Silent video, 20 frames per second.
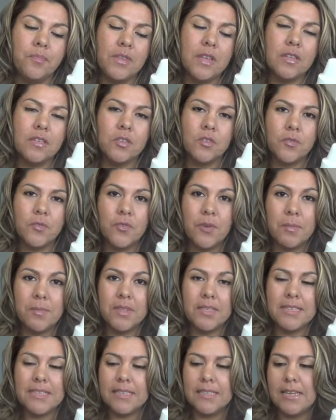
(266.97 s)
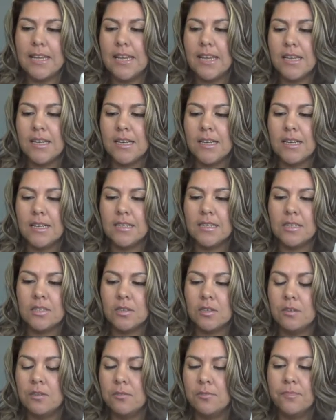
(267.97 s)
it's from the sink,
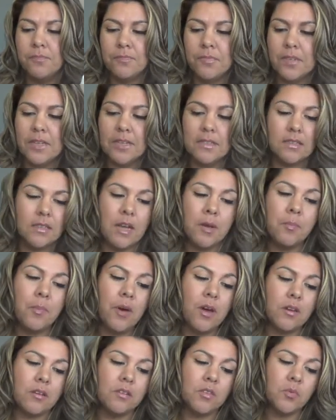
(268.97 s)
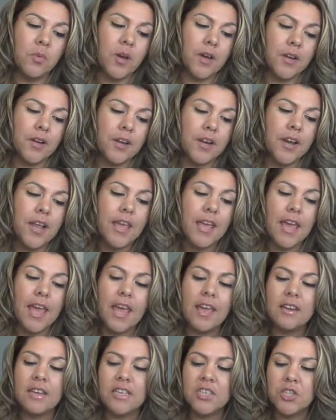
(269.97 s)
so it's not bottled water.
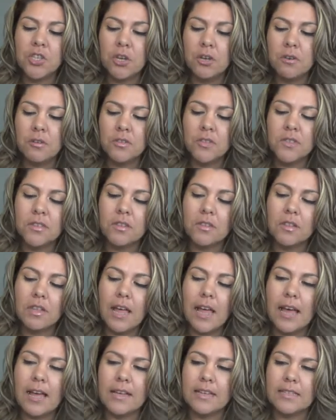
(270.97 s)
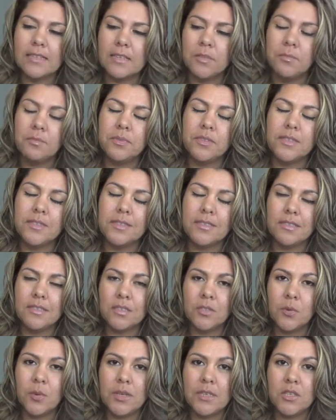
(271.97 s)
And I chose glass since this
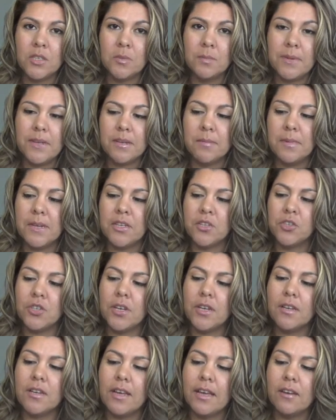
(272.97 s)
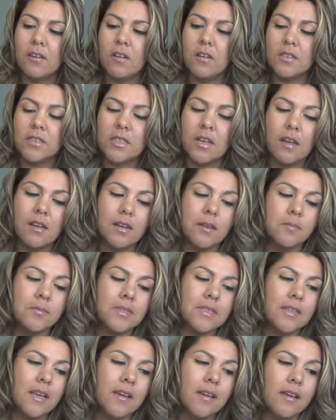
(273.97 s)
is going to be in my truck at all
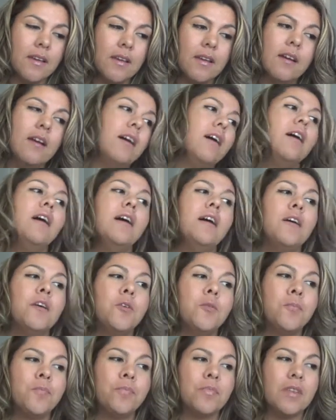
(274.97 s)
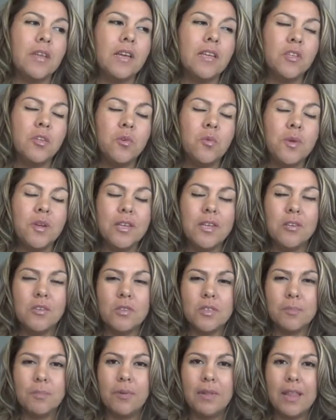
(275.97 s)
times. I don't want to
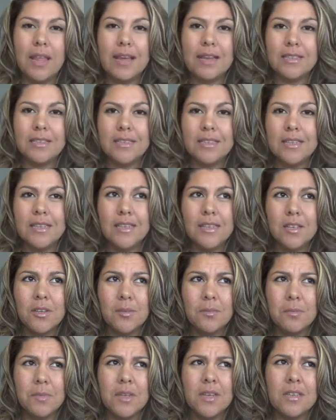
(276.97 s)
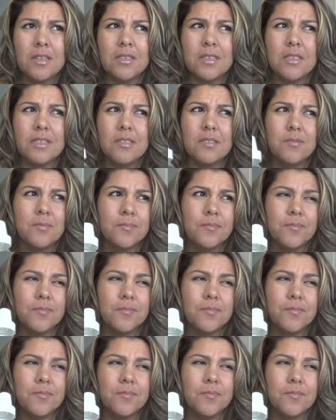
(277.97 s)
use plastic because